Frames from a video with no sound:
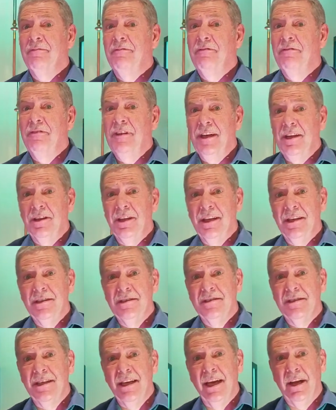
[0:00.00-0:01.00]
Feelings
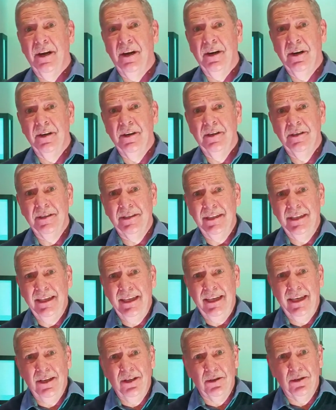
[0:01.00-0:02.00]
get hurt,
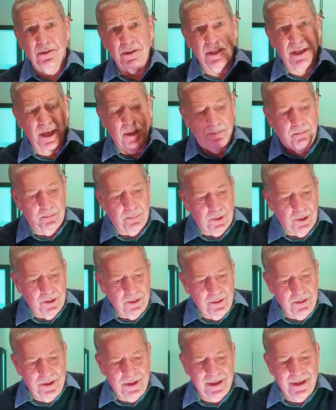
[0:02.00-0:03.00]
egos get
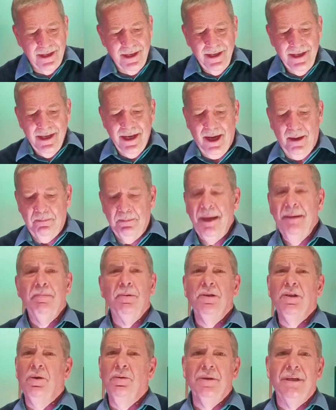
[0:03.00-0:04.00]
bruised. People
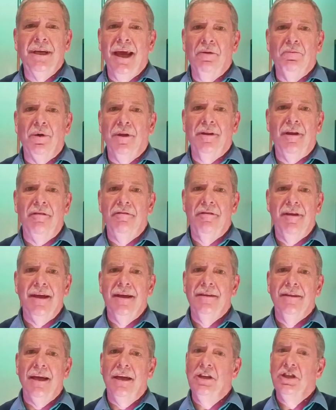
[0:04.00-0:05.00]
don't get what they
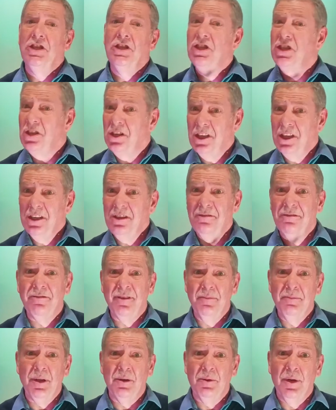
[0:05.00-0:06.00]
think they should from
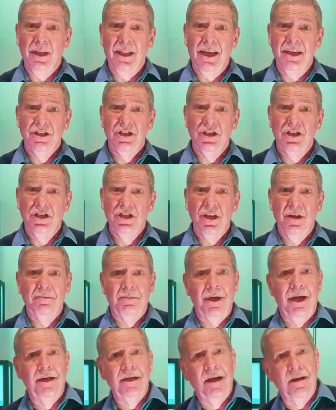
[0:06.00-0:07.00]
the relationship,
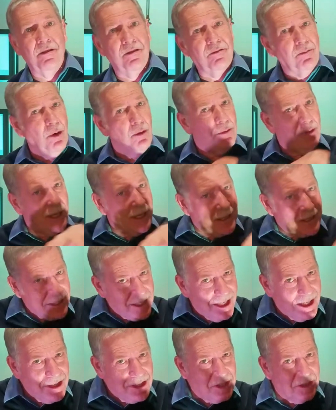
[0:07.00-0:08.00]
and they throw things
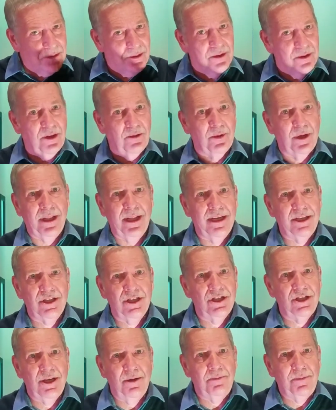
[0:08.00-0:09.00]
into the
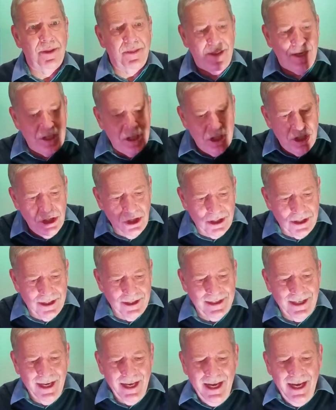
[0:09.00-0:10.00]
relationship that they shouldn't.
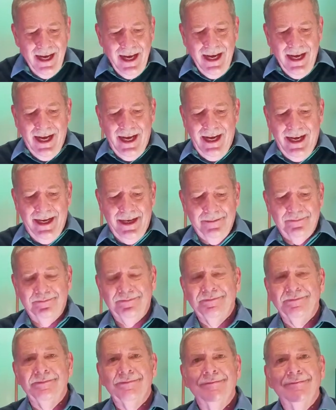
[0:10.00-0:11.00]

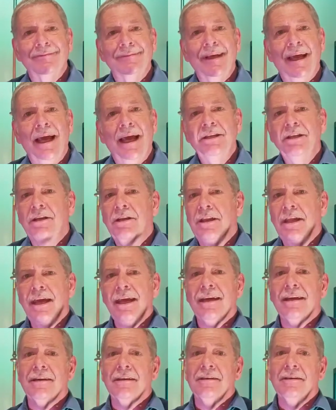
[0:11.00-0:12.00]
And you'd
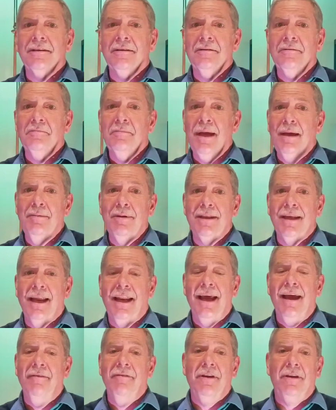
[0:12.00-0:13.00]
think maybe that
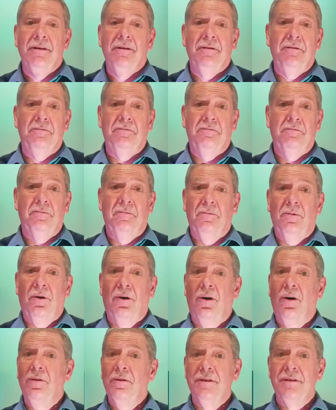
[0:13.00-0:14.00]
having
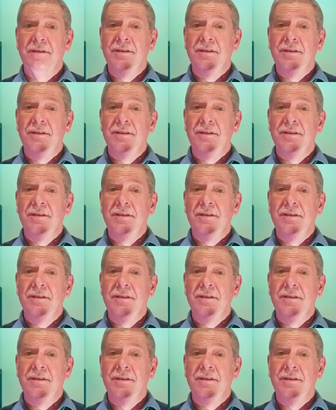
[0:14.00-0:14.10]
all this